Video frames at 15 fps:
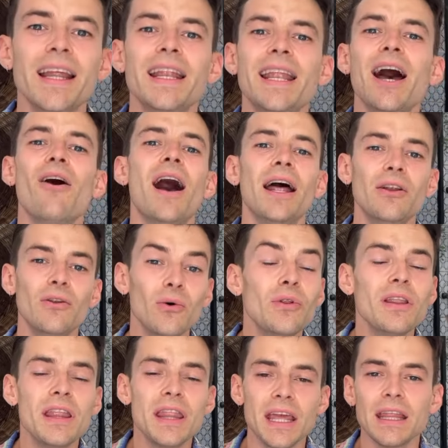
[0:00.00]
Now, I
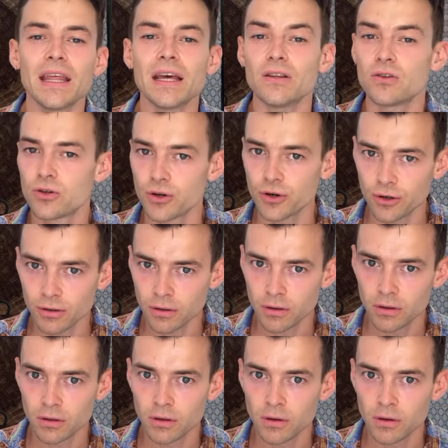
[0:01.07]
don't think that's true,